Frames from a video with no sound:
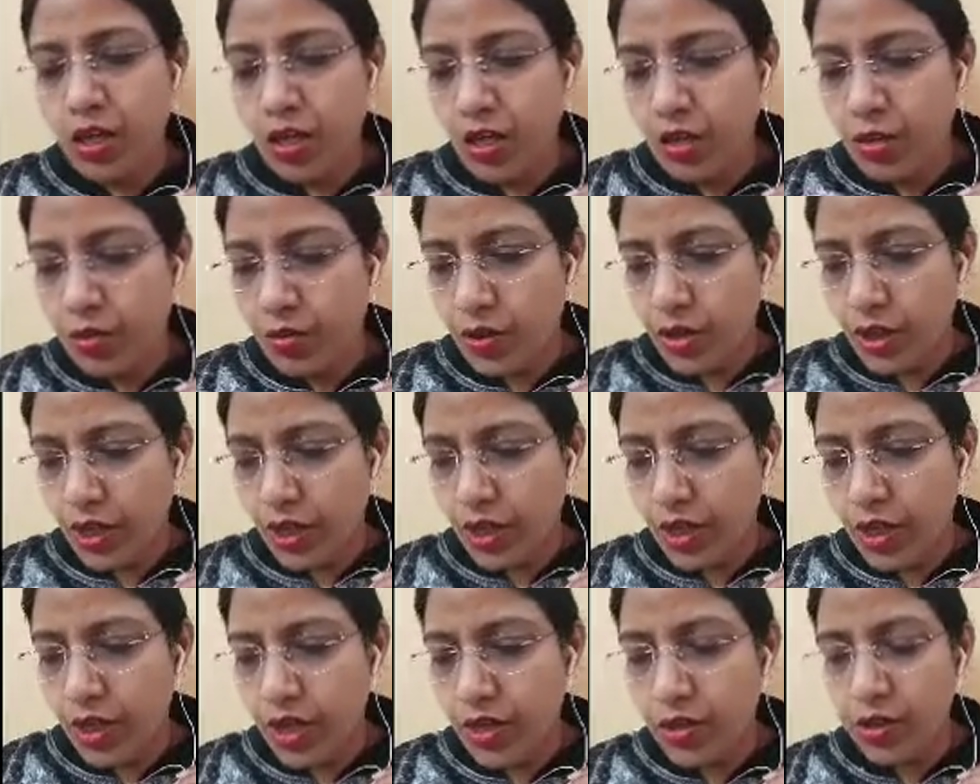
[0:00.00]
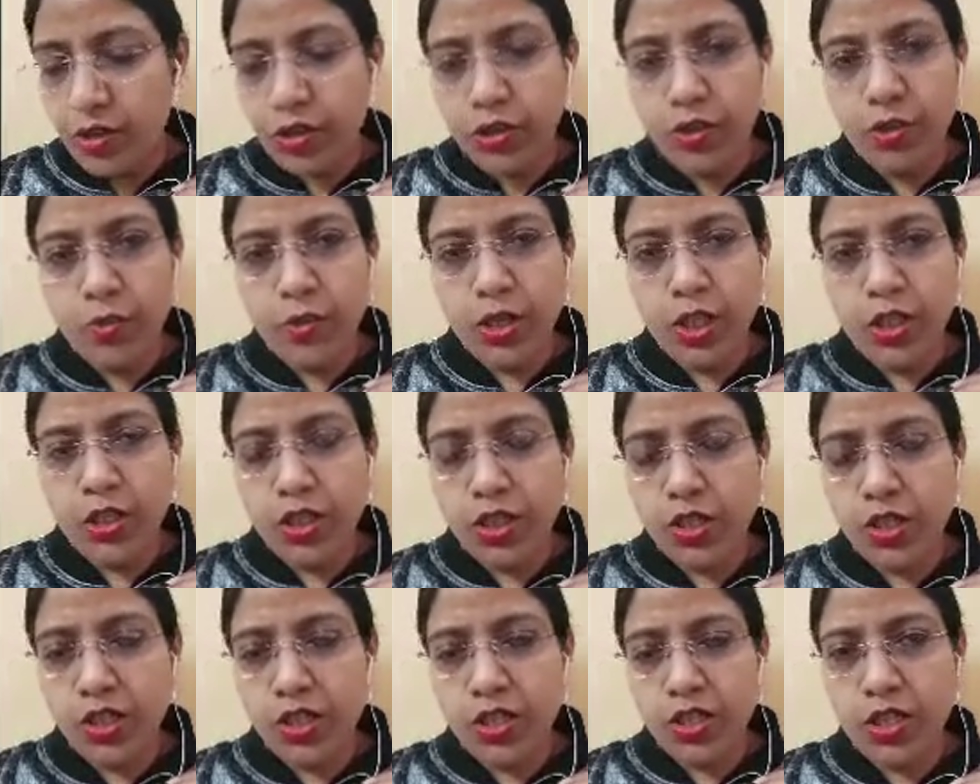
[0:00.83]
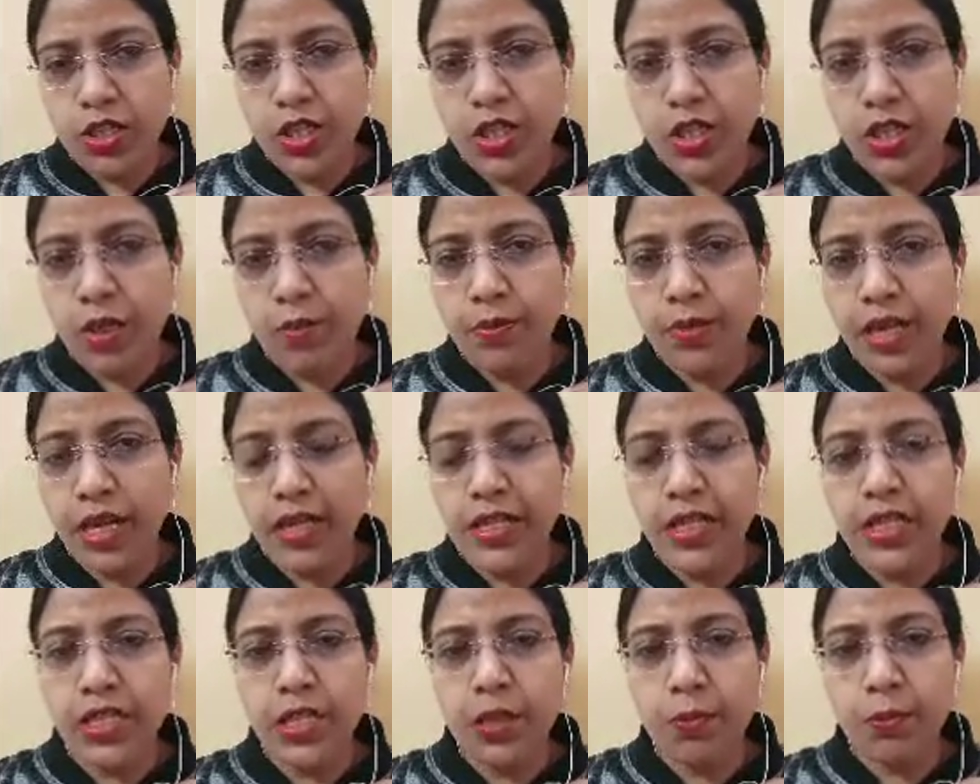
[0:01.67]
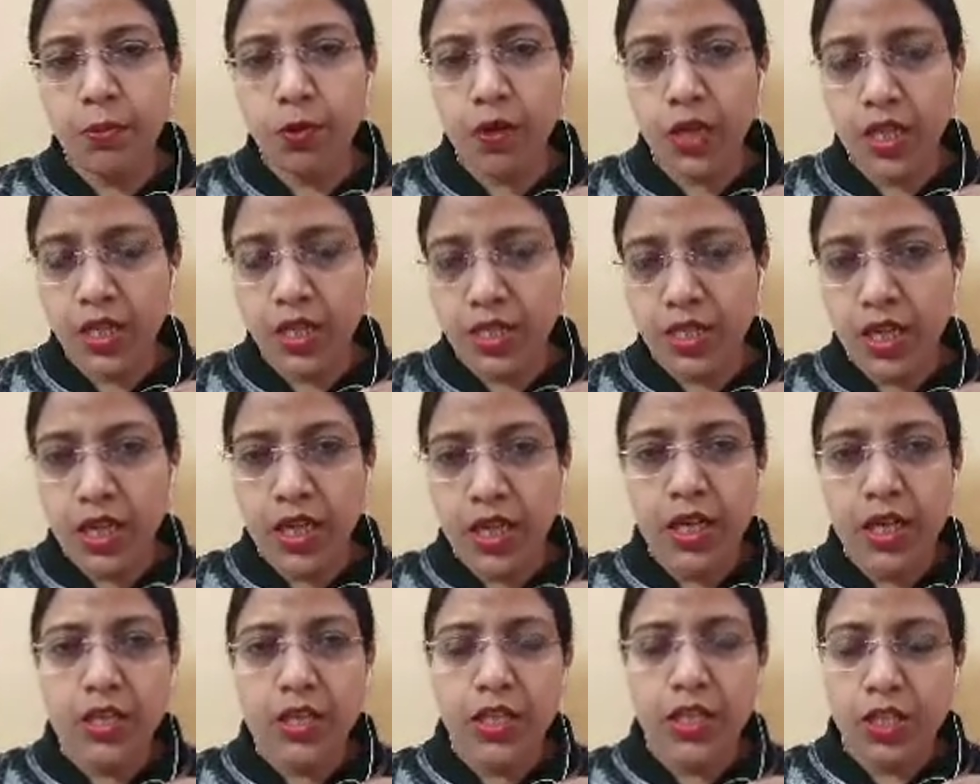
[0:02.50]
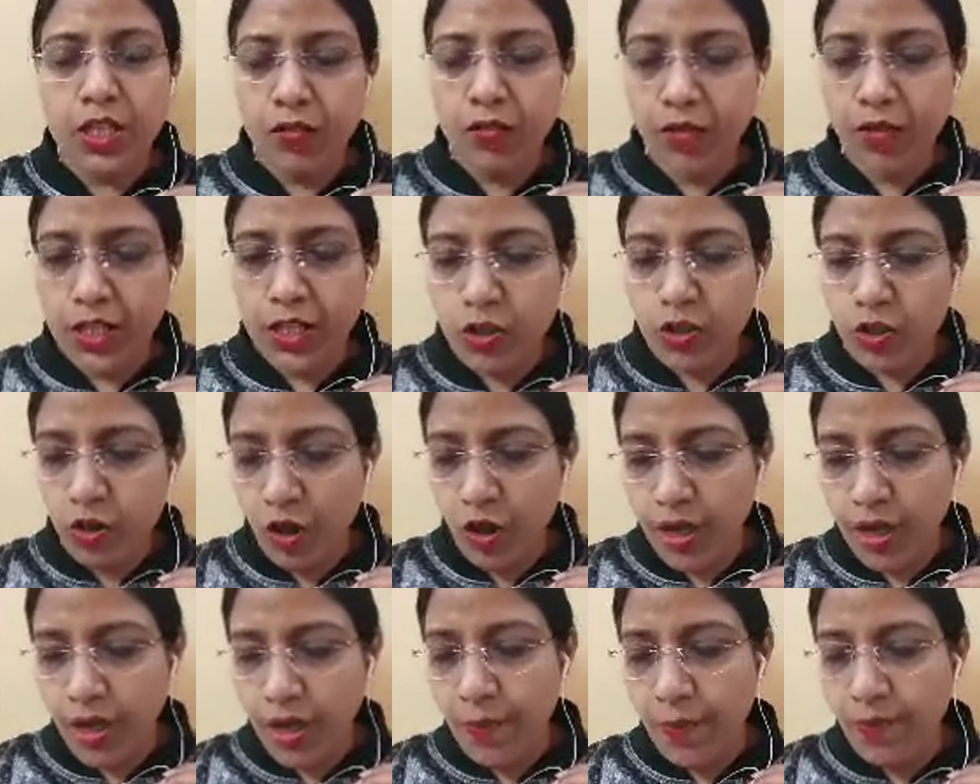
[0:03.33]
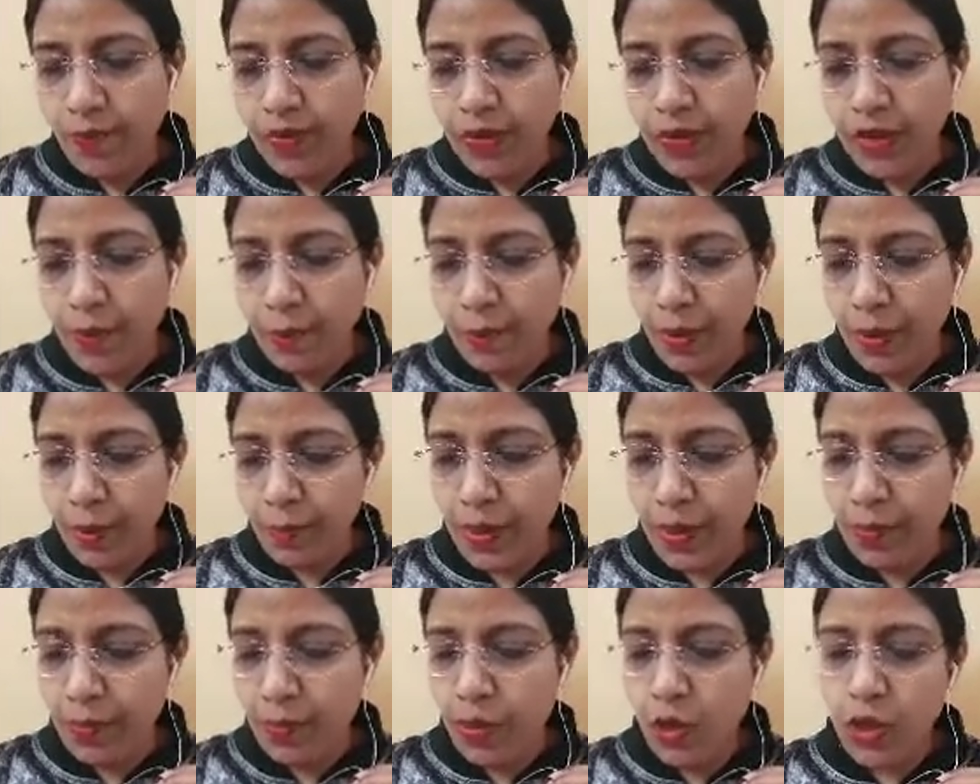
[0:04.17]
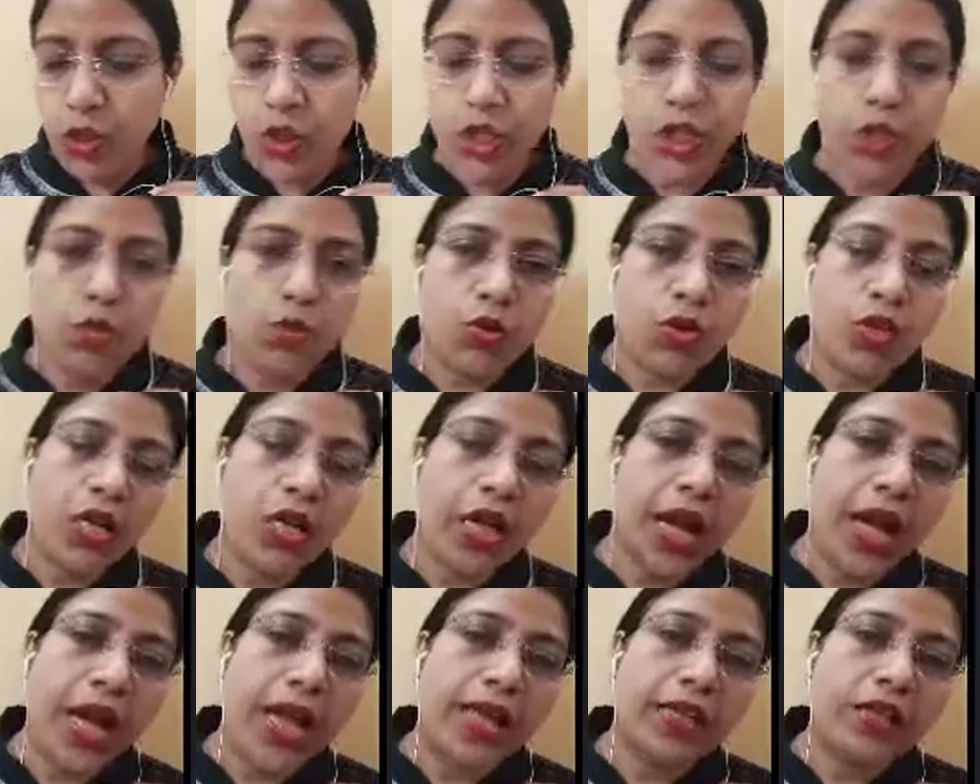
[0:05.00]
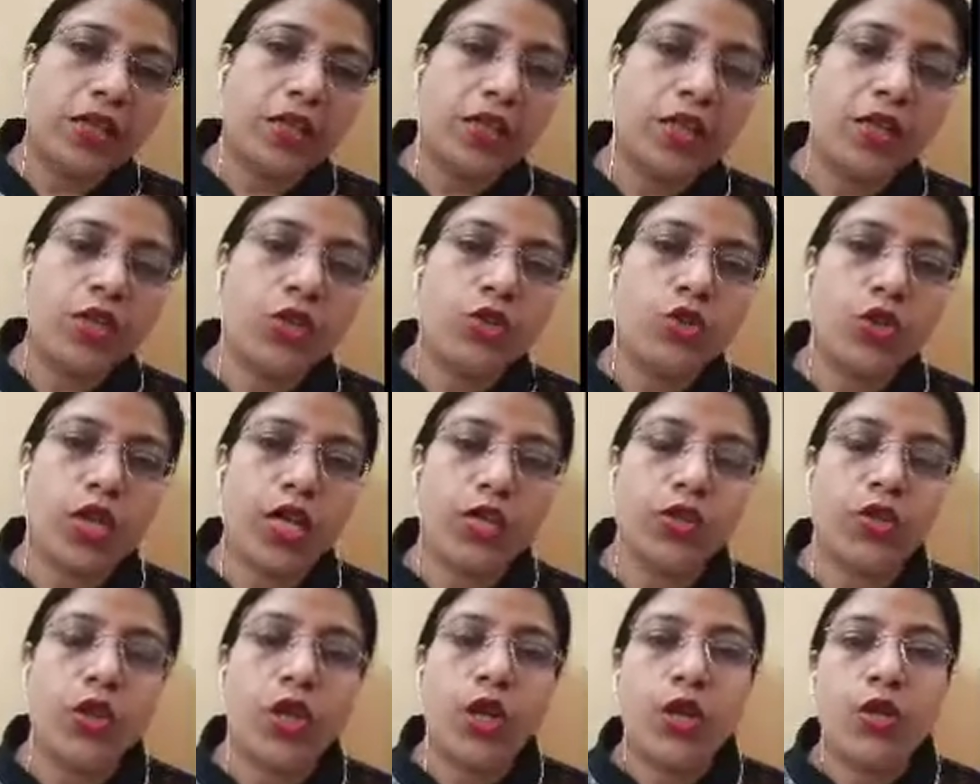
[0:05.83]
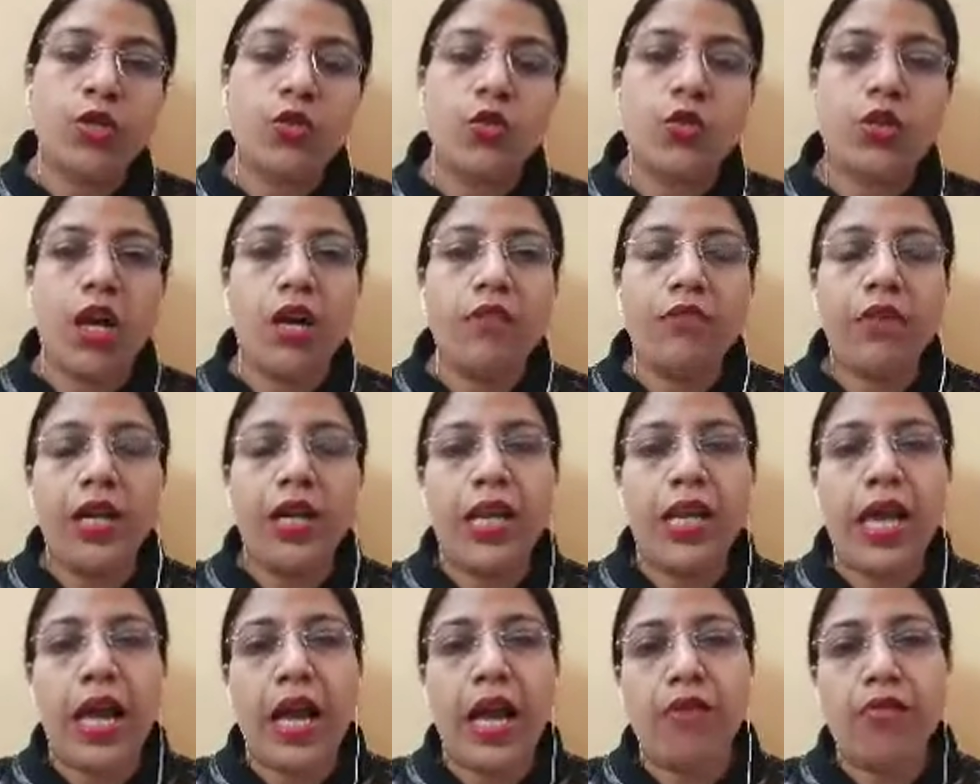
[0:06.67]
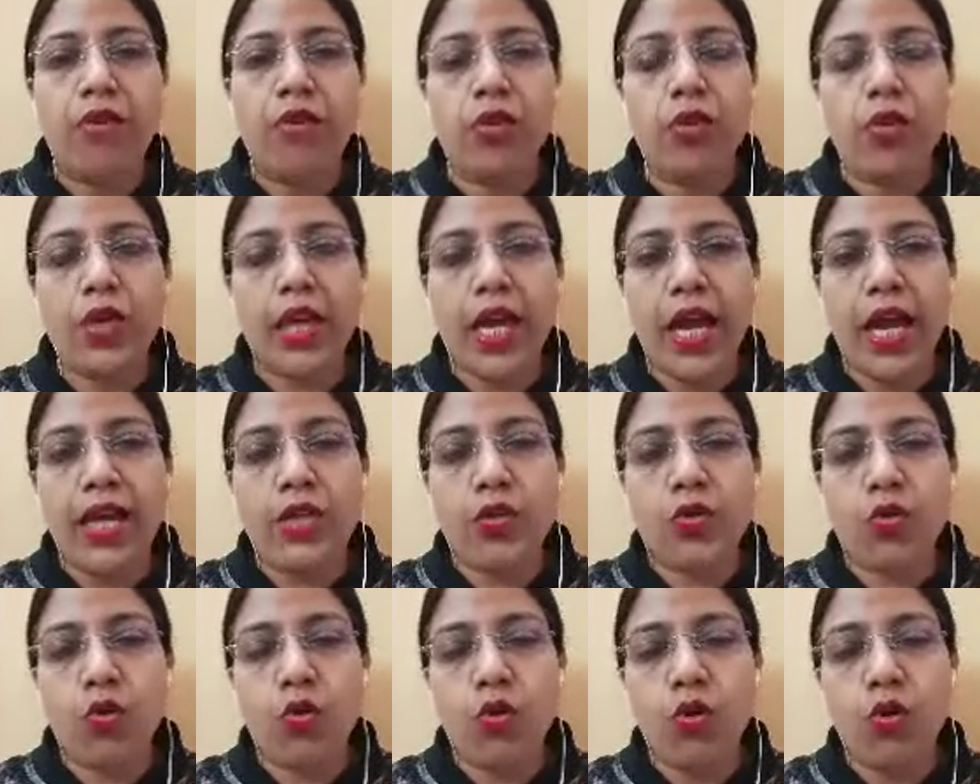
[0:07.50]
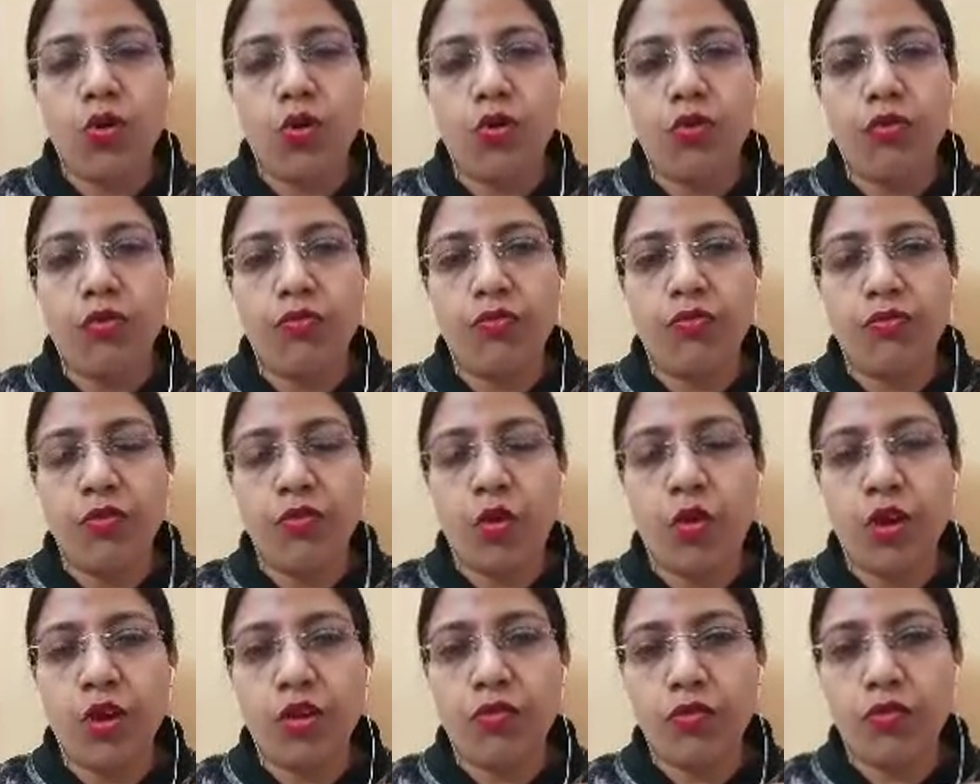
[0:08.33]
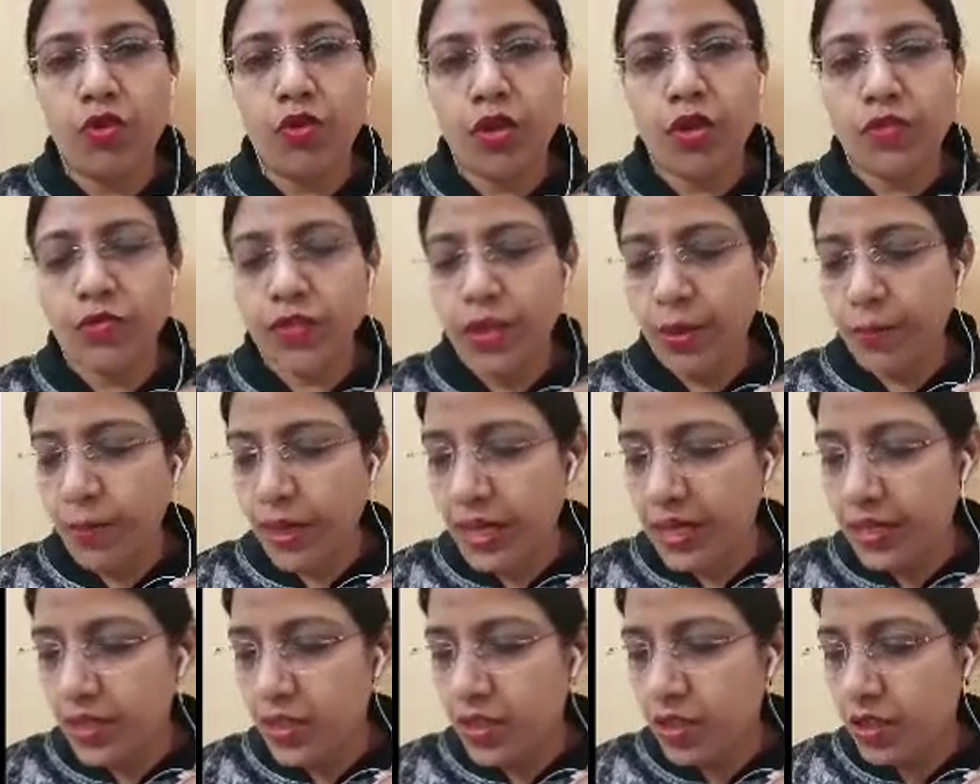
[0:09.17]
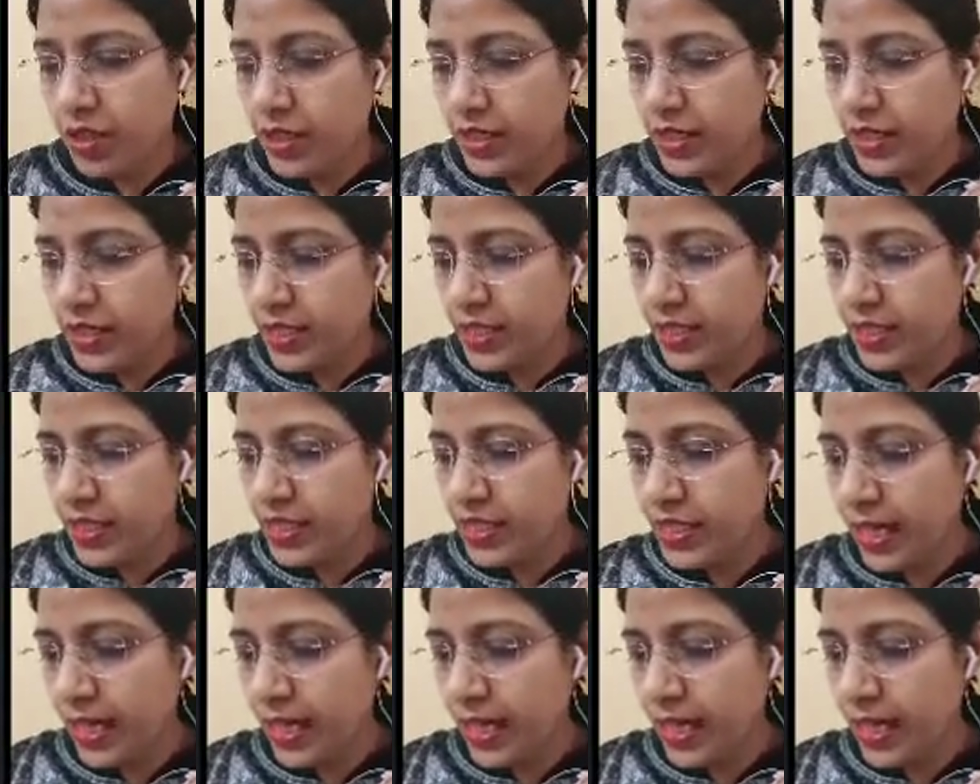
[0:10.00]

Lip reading: in our criminal justice system, that is the police, the defense lawyer, the public prosecutor, and the judge. So now we'll have a look at all four of them in a little detail.